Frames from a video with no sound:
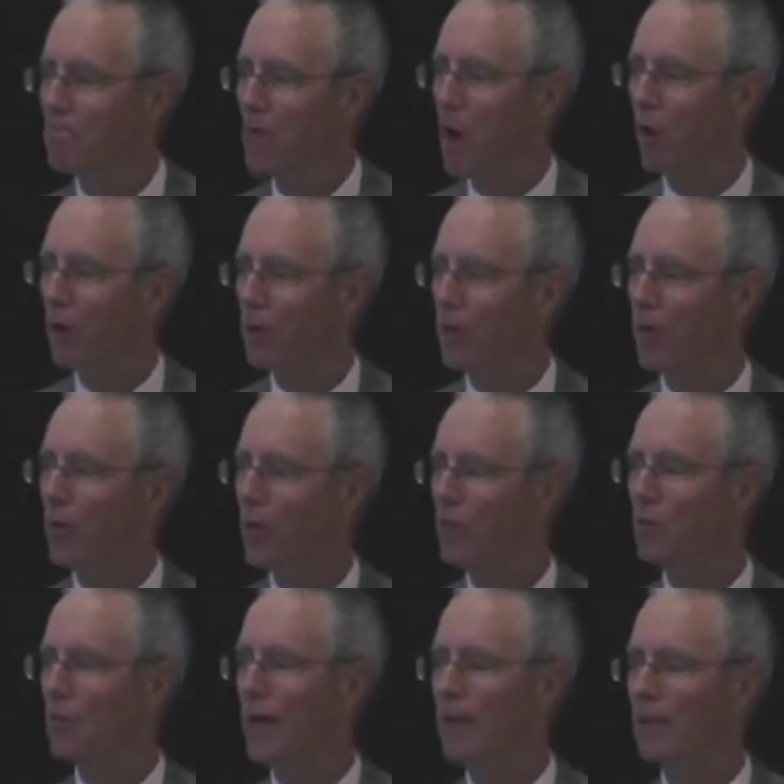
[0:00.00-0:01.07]
Only
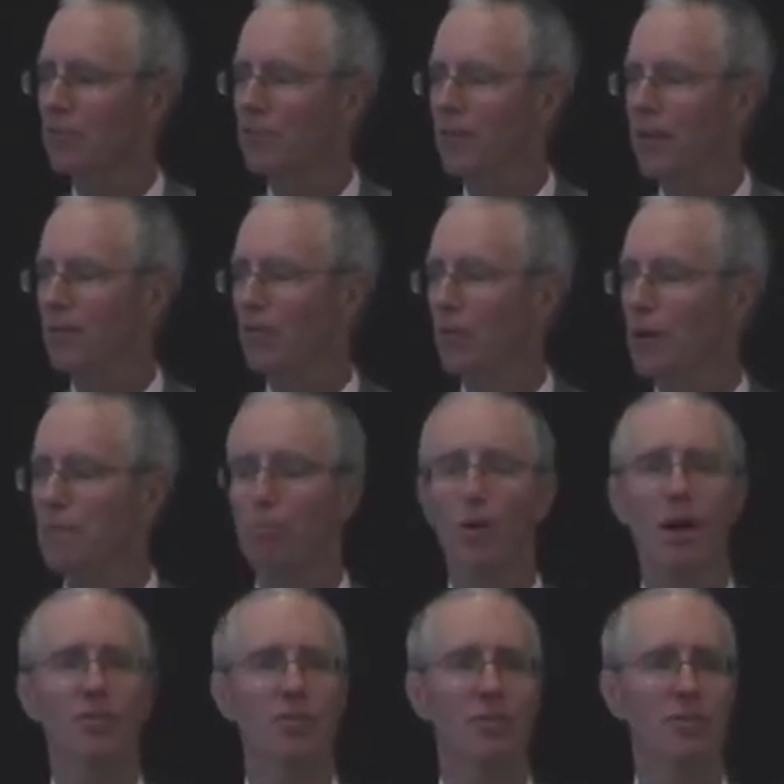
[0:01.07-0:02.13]
requires magnets ahead of grain
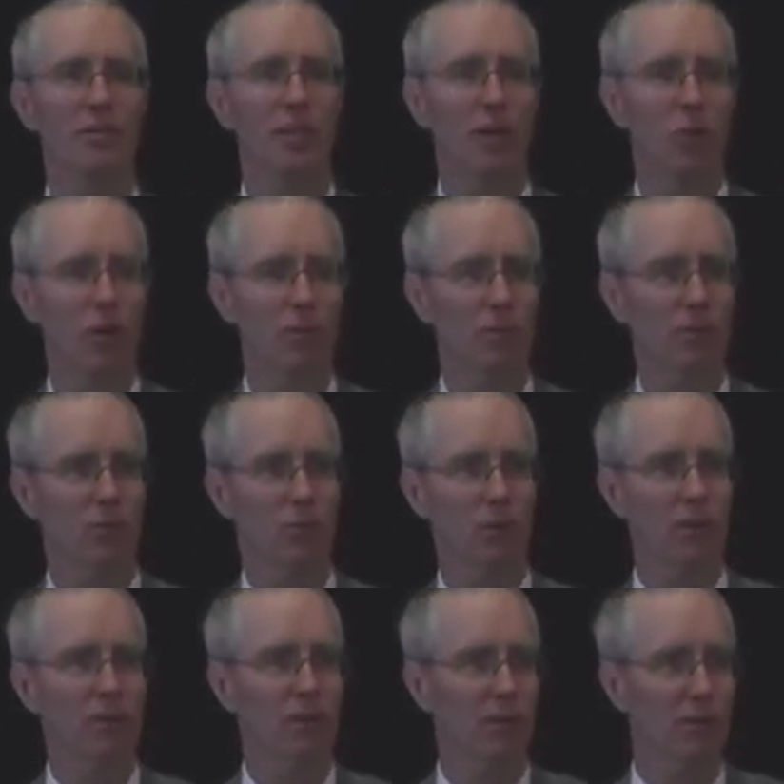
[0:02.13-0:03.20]
processing equipment
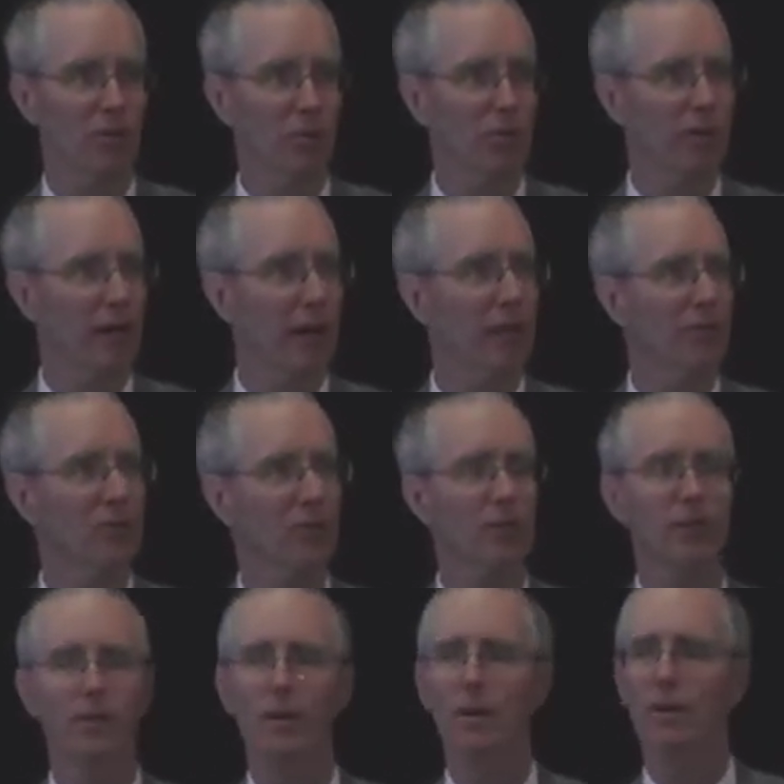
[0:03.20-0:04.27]
with a little bit of
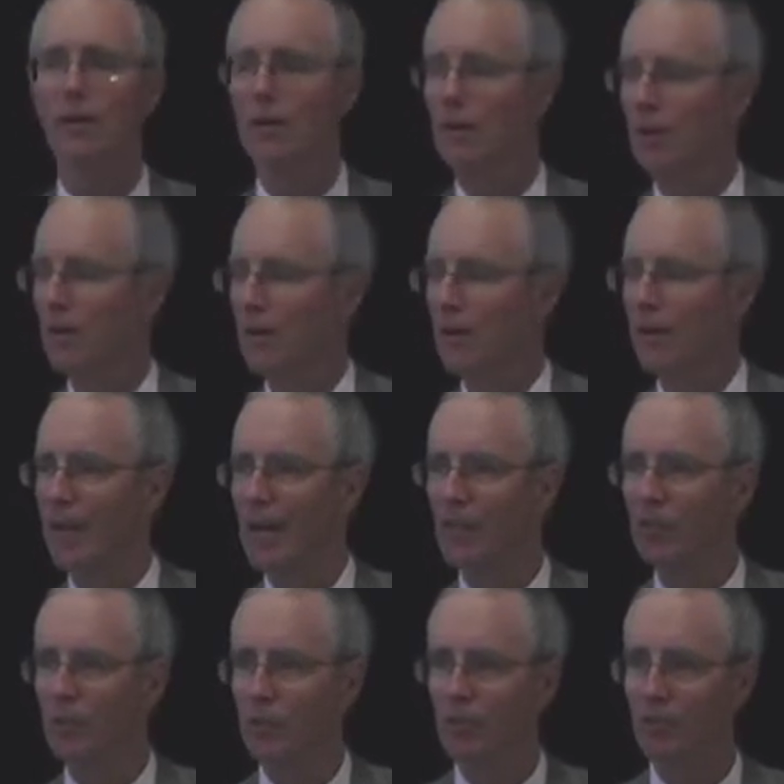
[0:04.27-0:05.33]
asterisk there. The
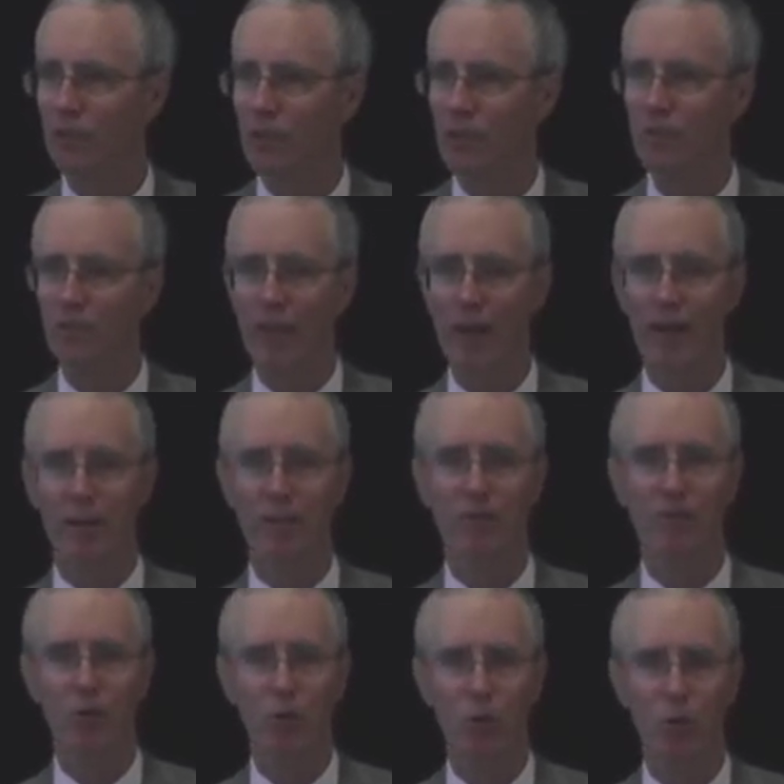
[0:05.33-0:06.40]
asterisk says that
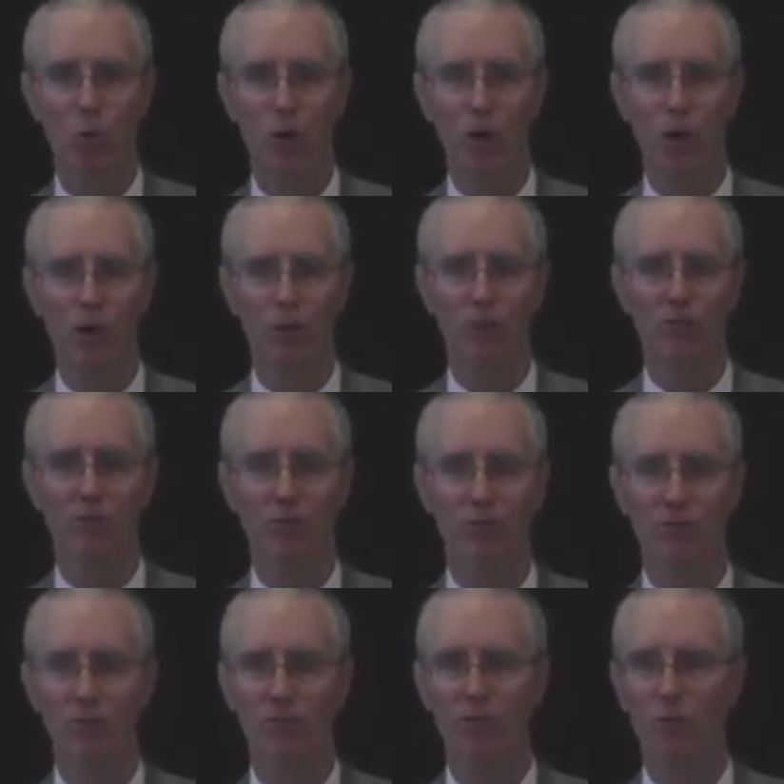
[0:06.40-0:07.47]
if you are
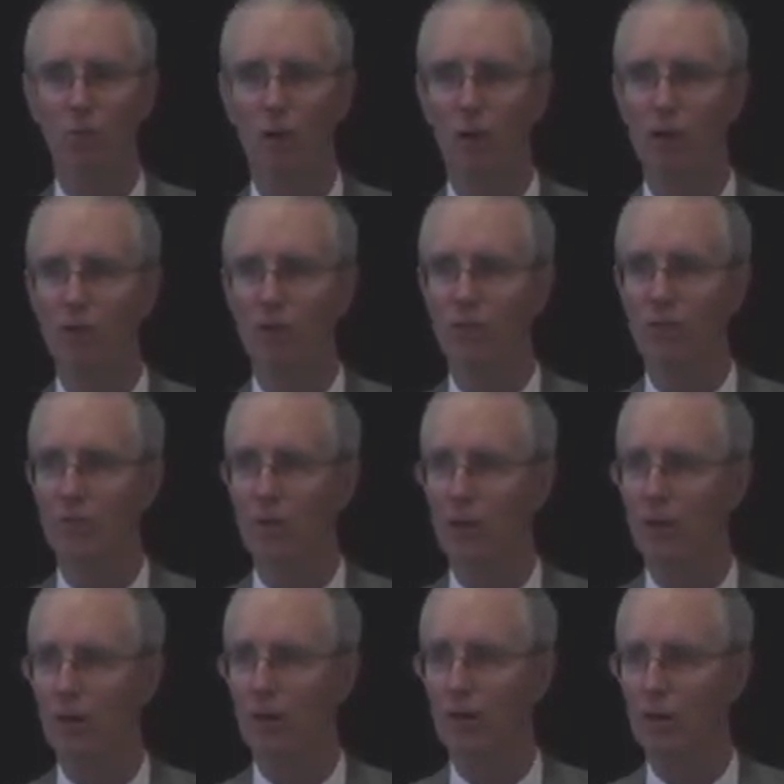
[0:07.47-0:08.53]
receiving some large
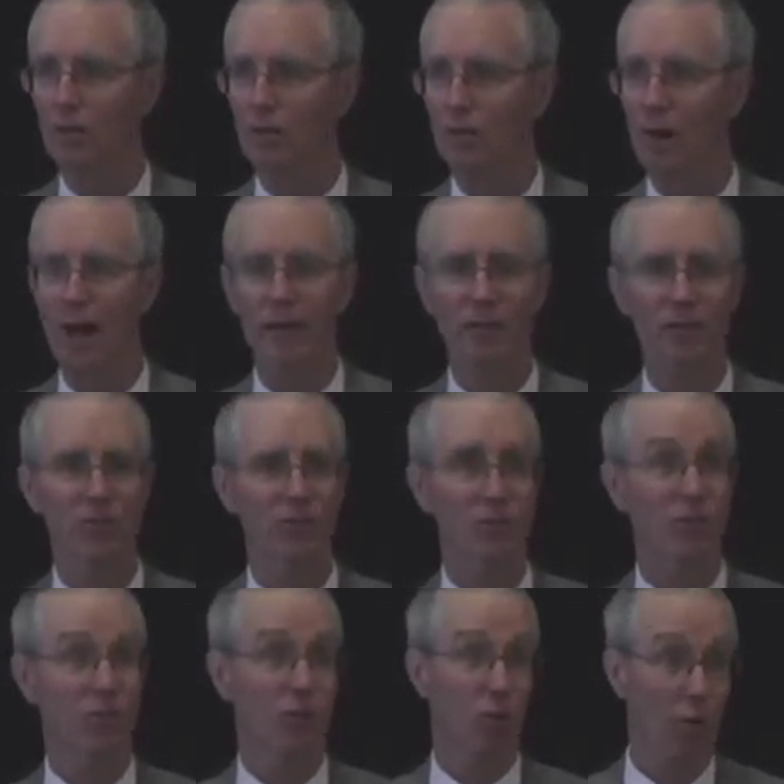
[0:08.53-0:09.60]
commodities
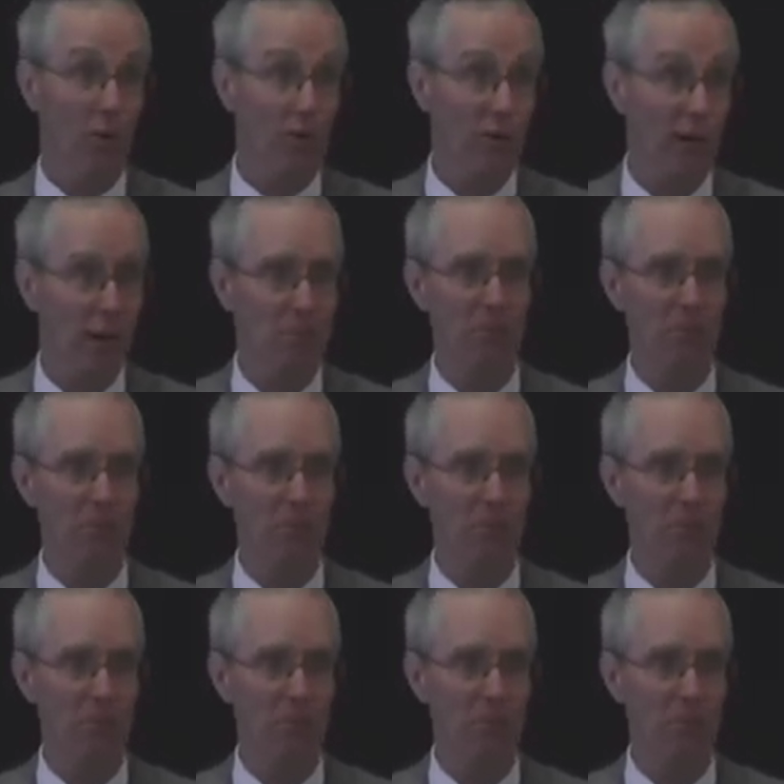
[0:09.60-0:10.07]
such as corn cobs,